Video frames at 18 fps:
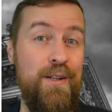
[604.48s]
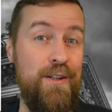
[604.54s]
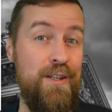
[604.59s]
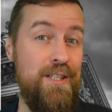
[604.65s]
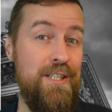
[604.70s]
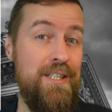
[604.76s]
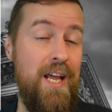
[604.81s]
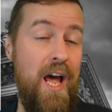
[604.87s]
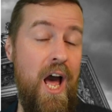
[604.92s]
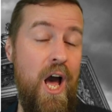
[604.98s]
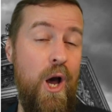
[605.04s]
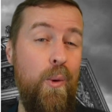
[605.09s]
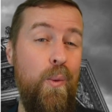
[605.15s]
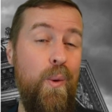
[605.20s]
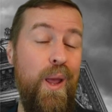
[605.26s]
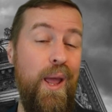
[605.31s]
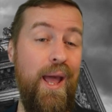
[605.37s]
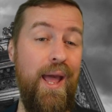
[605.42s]
this is
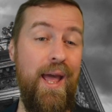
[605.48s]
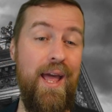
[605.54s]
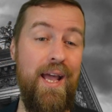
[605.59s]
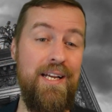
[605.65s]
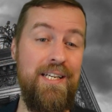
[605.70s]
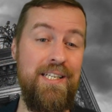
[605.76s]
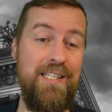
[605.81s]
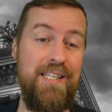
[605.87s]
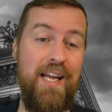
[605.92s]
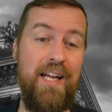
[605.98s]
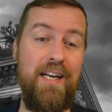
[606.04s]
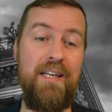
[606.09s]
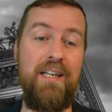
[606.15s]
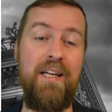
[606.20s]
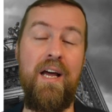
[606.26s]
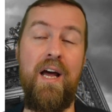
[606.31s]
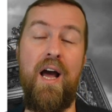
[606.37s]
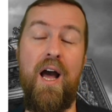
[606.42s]
how we extend
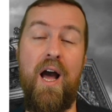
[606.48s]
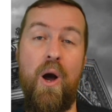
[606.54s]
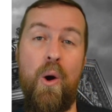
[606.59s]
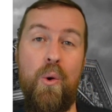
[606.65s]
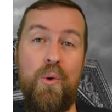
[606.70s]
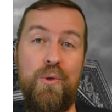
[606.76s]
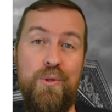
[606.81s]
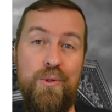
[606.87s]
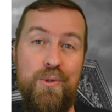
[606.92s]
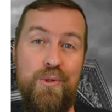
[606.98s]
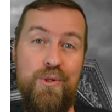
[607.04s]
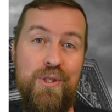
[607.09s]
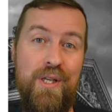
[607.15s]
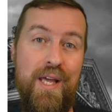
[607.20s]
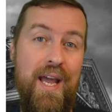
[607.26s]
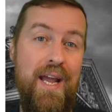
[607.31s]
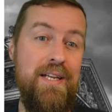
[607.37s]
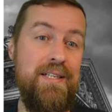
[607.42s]
our use
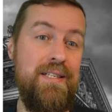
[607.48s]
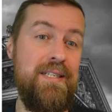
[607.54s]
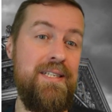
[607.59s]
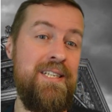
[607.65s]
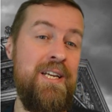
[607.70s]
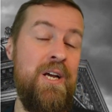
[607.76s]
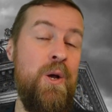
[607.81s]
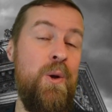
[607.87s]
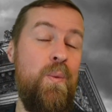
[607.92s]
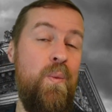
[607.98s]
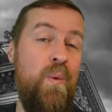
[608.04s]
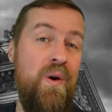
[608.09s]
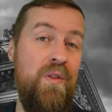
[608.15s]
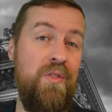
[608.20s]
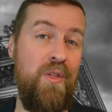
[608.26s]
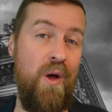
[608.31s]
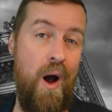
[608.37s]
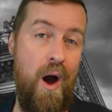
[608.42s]
cases
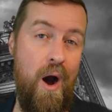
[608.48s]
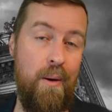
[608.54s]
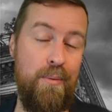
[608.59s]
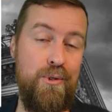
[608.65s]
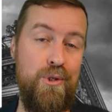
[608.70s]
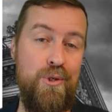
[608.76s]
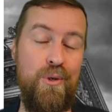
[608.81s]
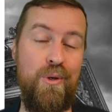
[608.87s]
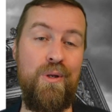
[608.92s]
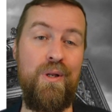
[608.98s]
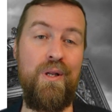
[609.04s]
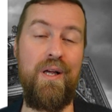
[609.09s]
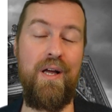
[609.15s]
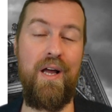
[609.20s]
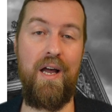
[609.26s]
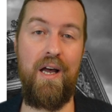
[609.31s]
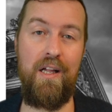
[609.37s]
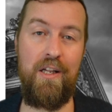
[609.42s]
with the optional
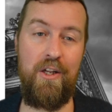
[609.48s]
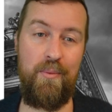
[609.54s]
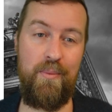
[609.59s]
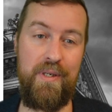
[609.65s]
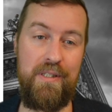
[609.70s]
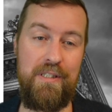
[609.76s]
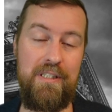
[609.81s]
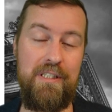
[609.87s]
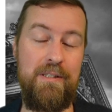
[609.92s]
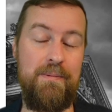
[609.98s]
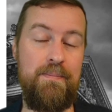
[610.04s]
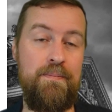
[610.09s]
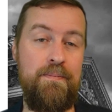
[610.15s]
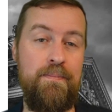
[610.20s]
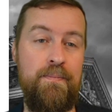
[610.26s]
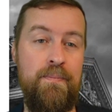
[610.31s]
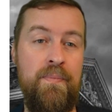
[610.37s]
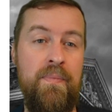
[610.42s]
elements.
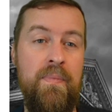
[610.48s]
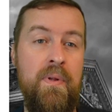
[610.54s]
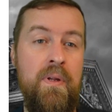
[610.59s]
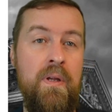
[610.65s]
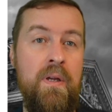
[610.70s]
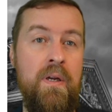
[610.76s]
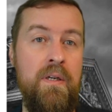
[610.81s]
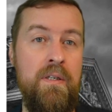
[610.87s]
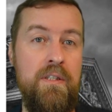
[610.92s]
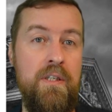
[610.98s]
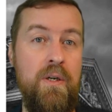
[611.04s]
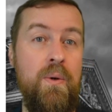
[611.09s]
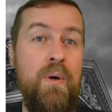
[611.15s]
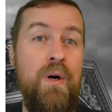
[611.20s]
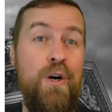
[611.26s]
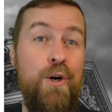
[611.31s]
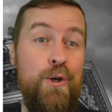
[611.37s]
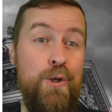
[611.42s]

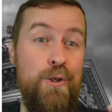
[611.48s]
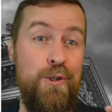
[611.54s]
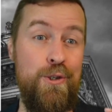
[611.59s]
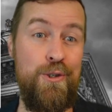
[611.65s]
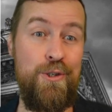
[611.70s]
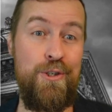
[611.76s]
So to